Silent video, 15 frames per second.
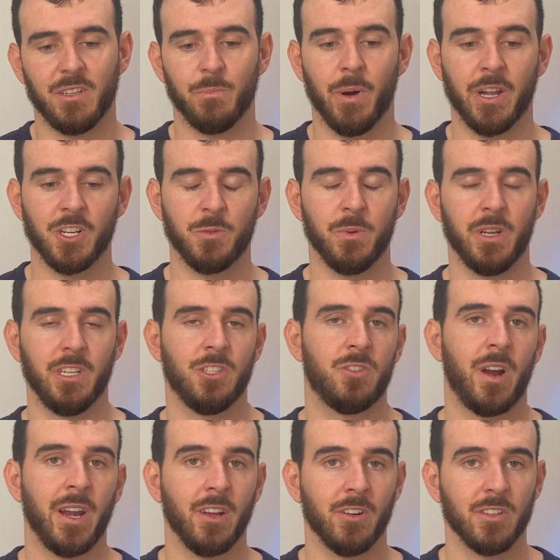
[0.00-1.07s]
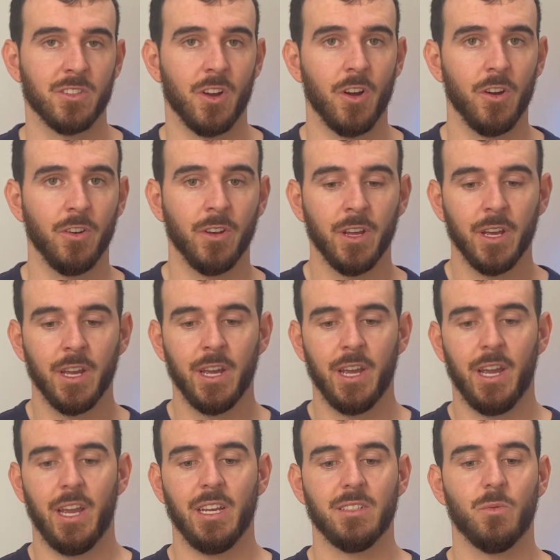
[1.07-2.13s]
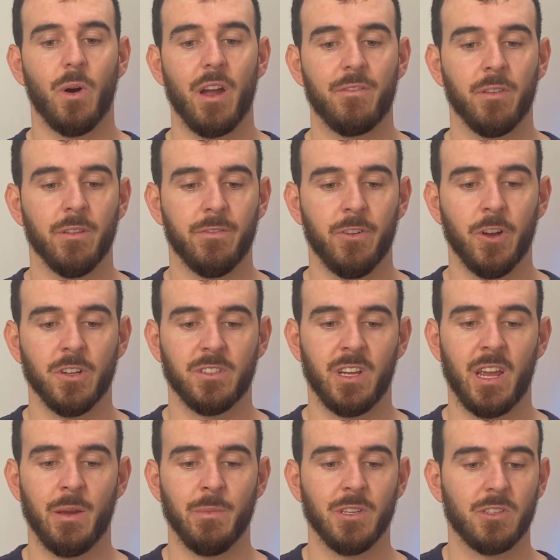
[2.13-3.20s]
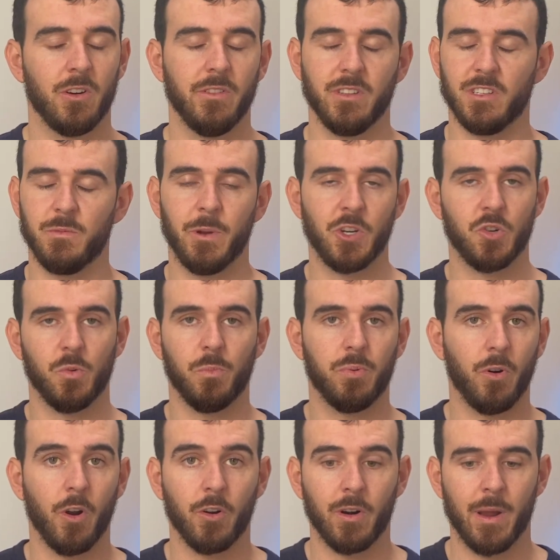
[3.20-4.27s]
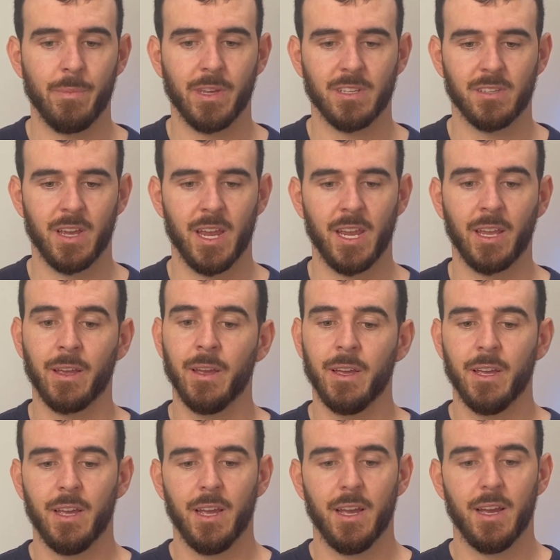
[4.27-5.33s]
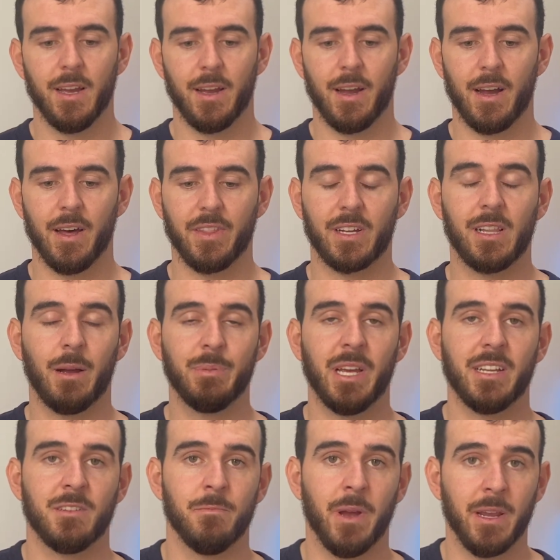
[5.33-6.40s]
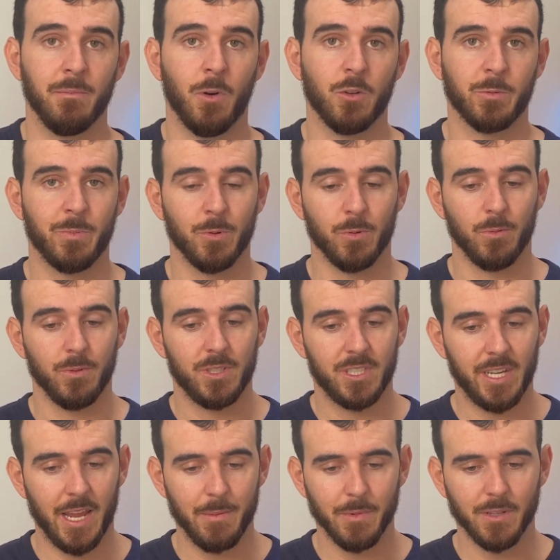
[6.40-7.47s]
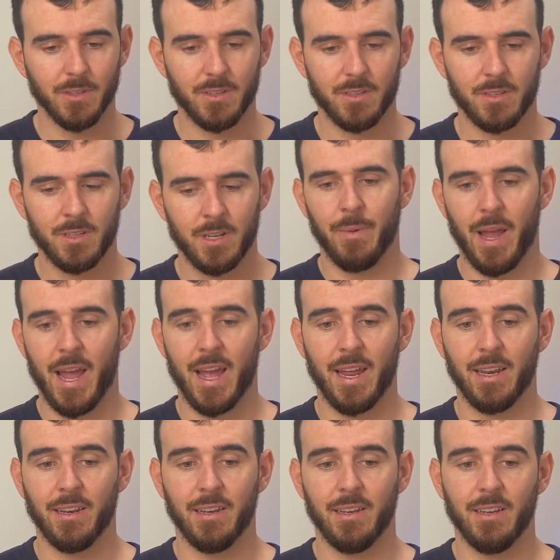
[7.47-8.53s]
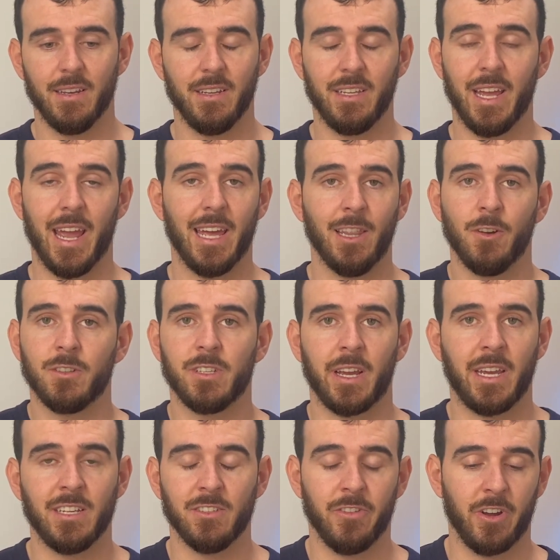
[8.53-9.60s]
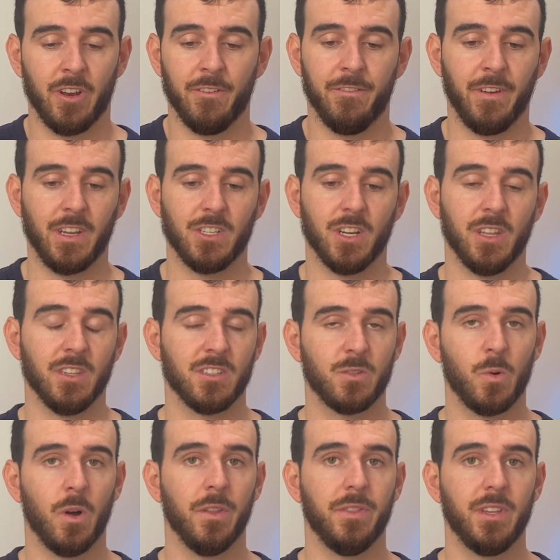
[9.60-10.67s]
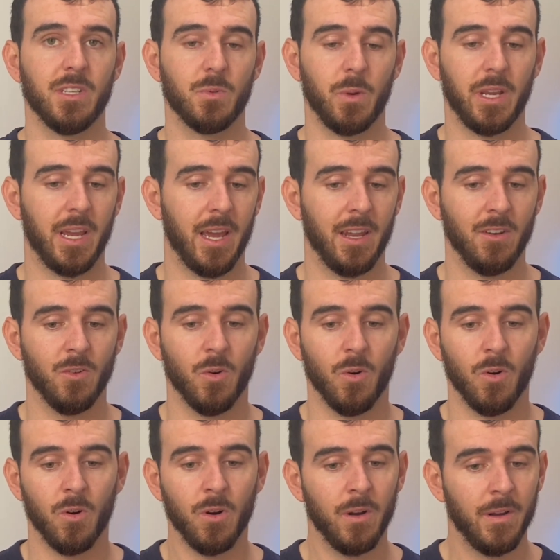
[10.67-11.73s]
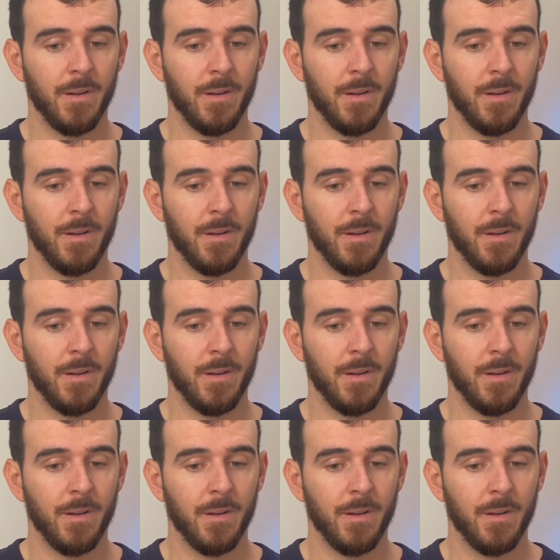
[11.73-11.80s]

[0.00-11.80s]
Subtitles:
punishment, he's training on his own, he's away from the first team, he's got this special program, they're saying. The club's had to make multiple statements, and yeah, it looks like he's not going to feature in the squad this weekend, nor